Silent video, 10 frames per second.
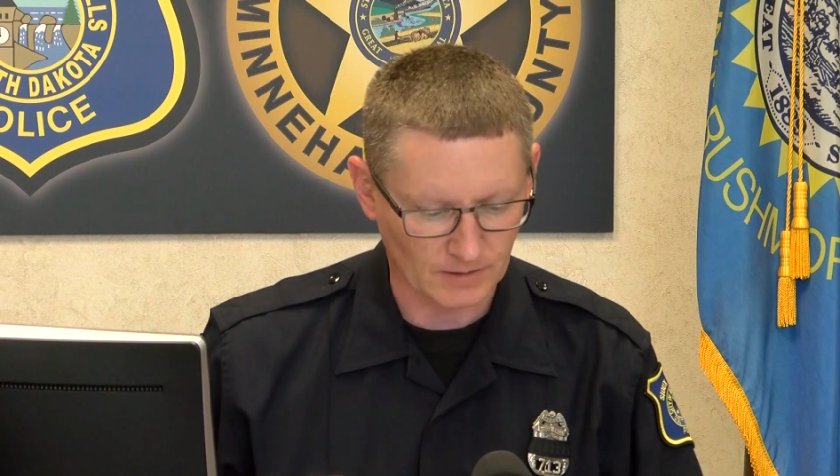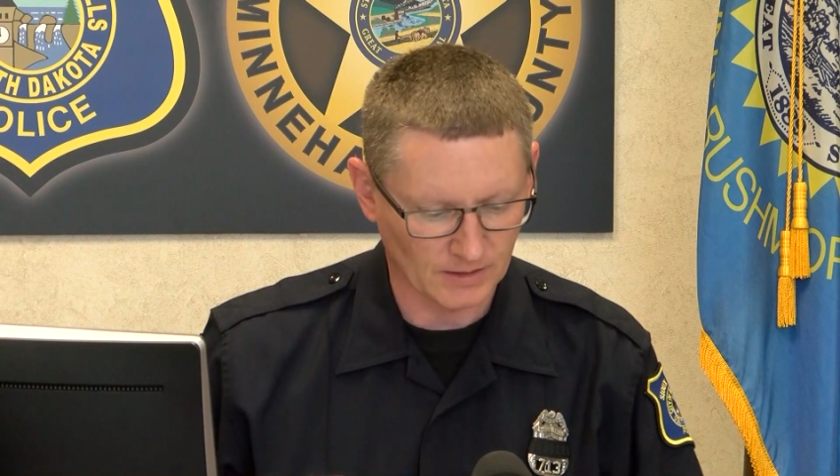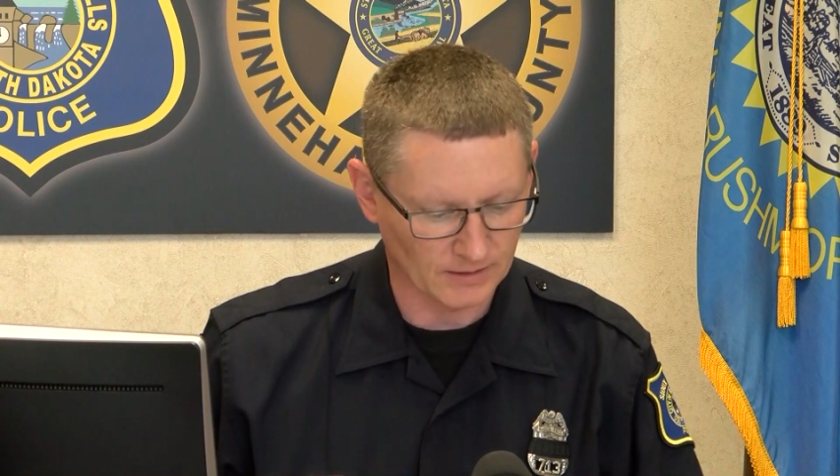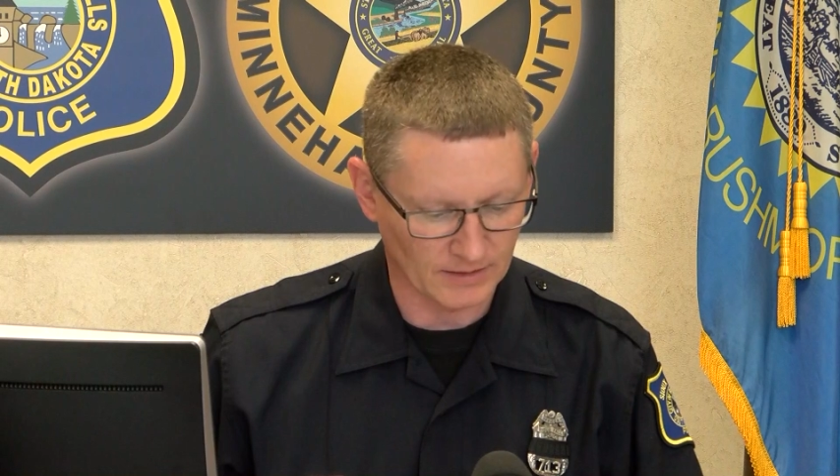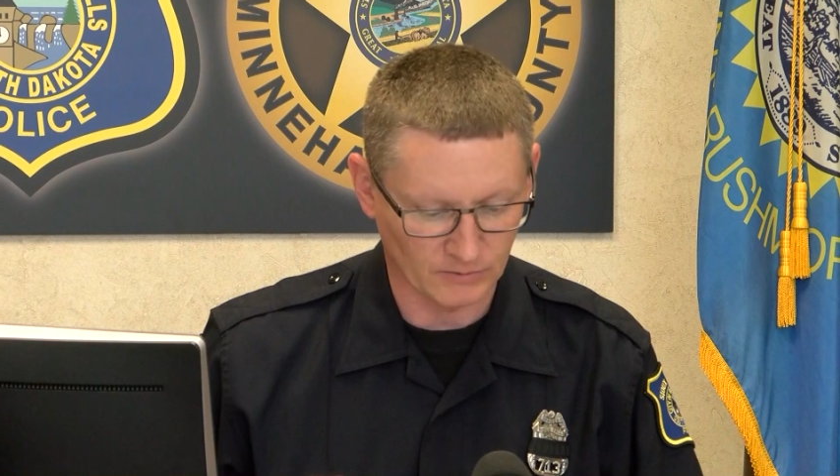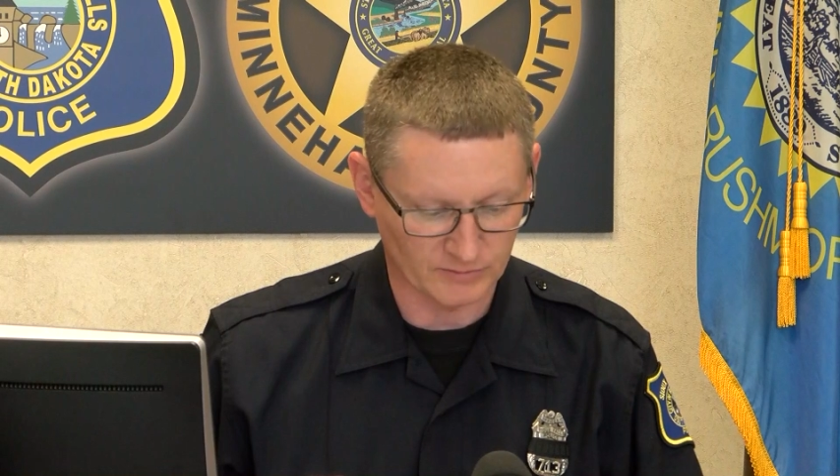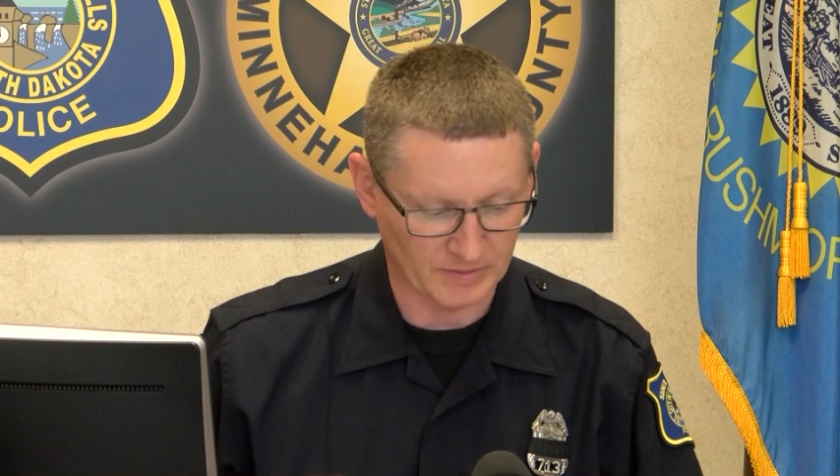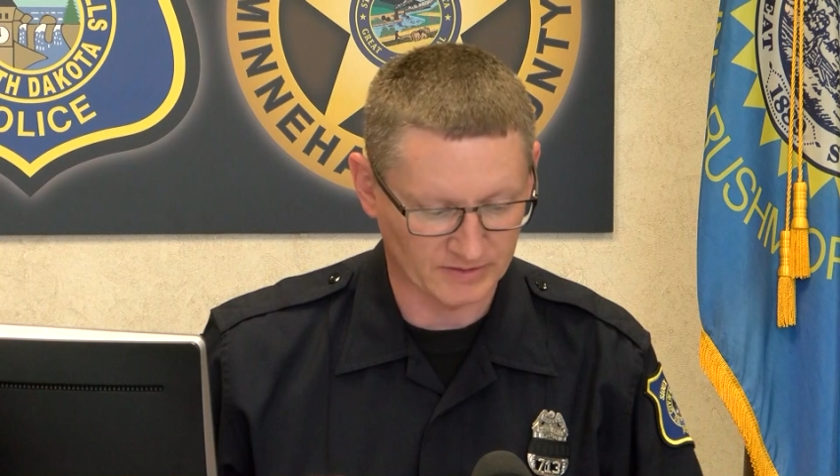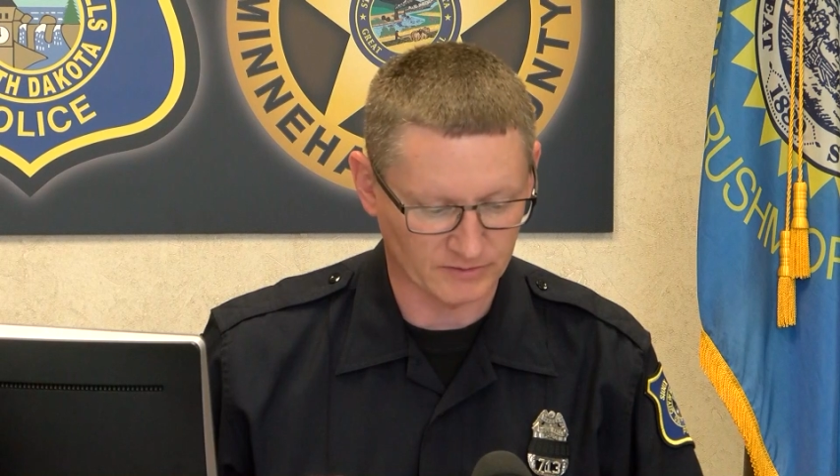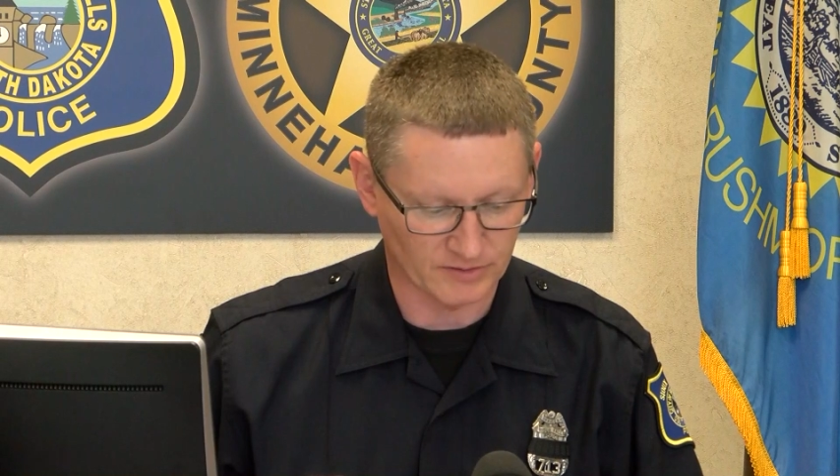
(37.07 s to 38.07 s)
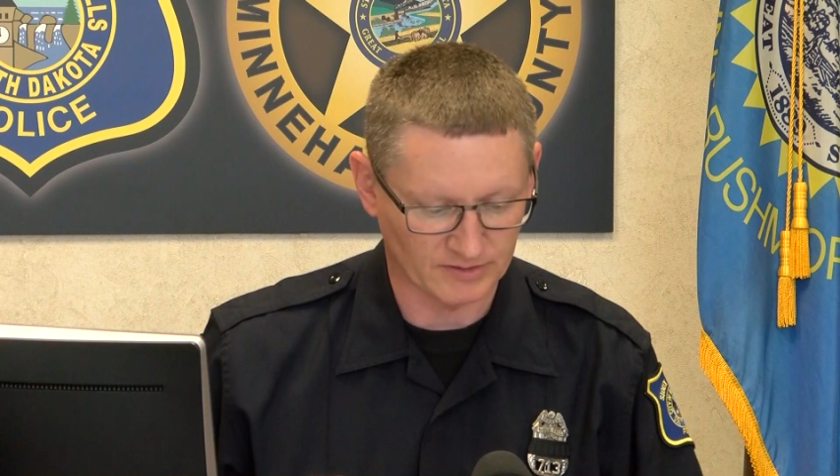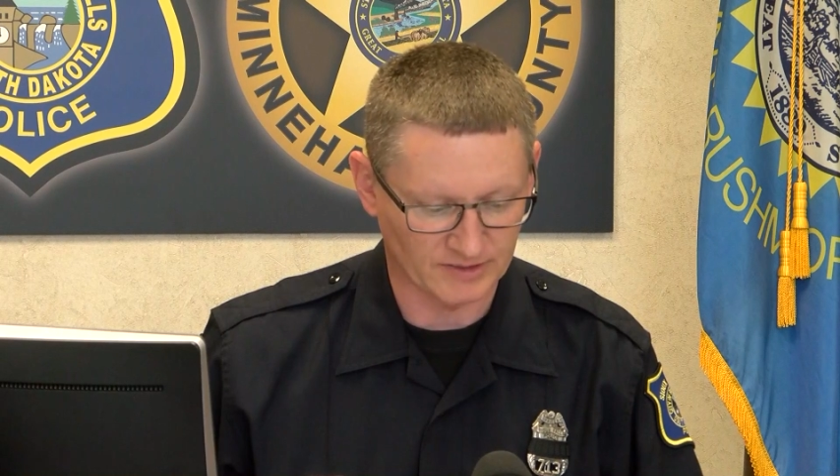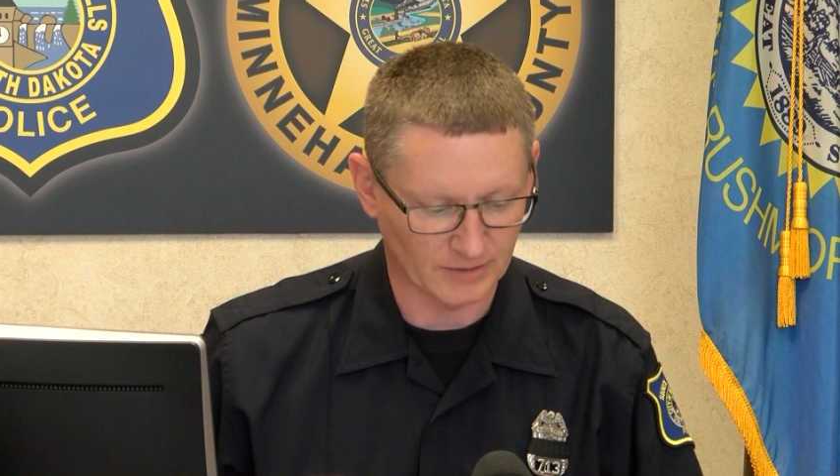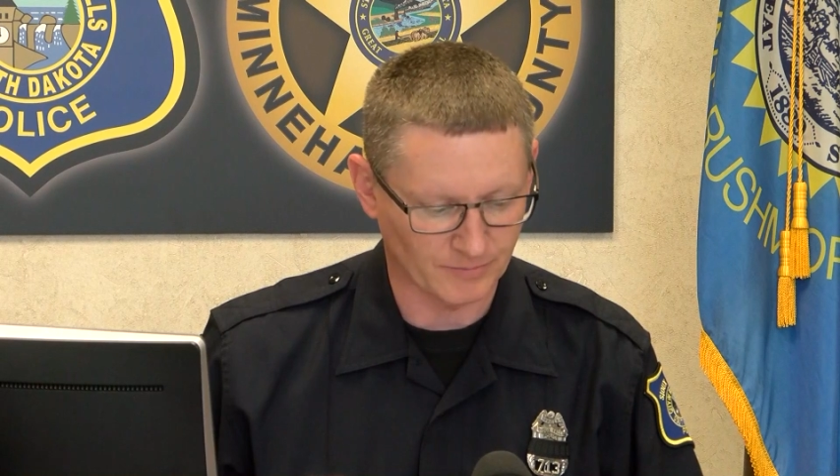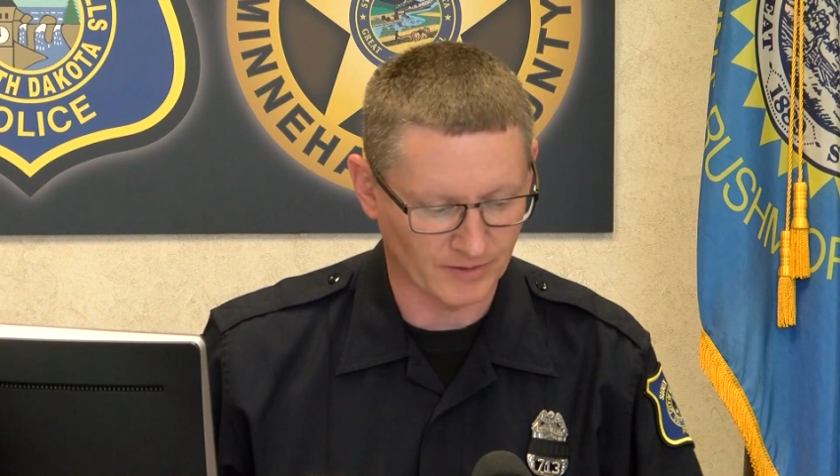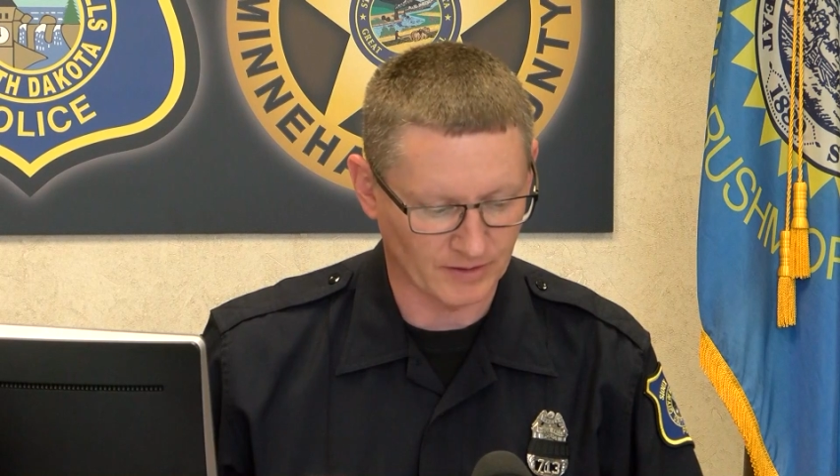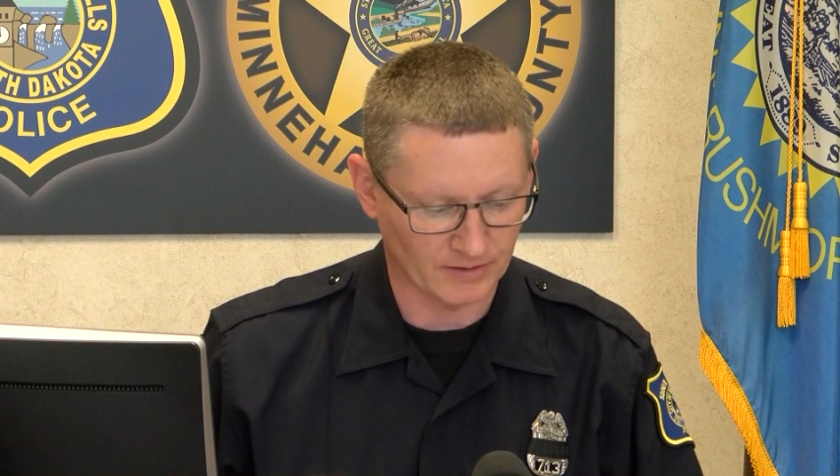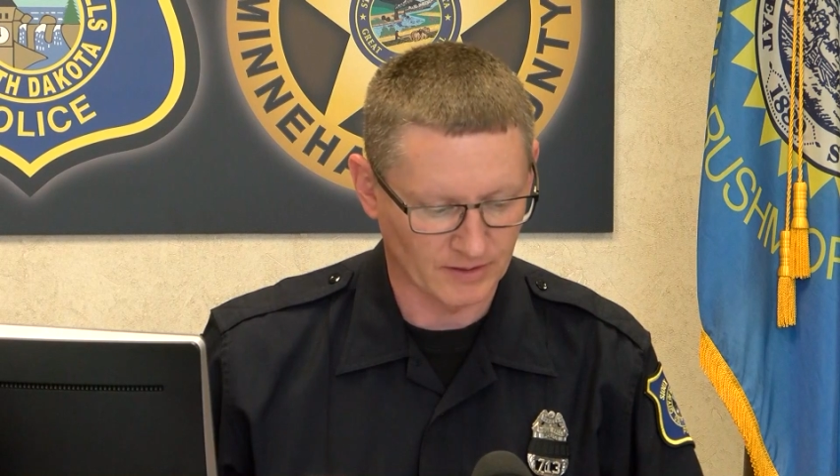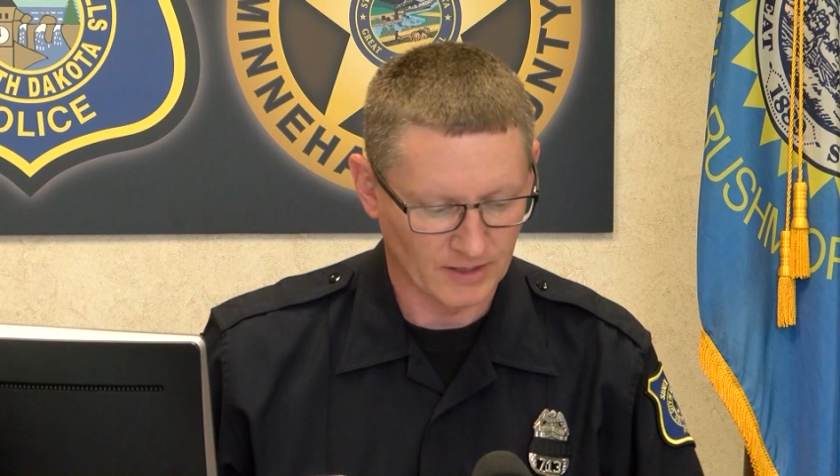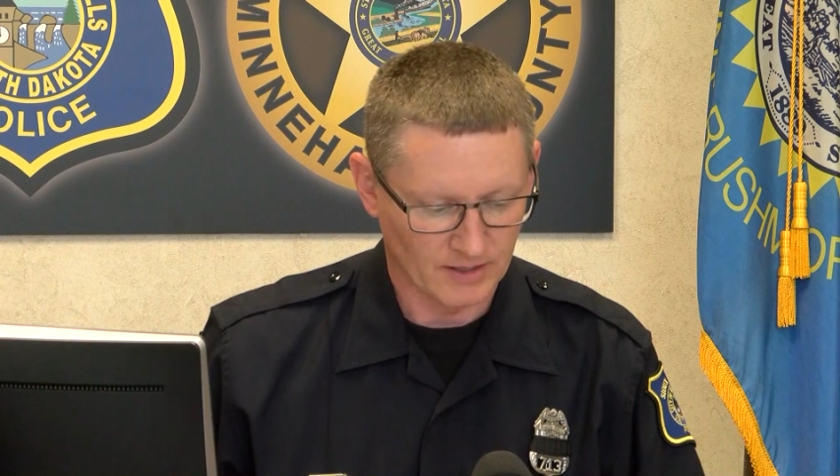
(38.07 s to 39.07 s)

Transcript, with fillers: and that was basically the same thing.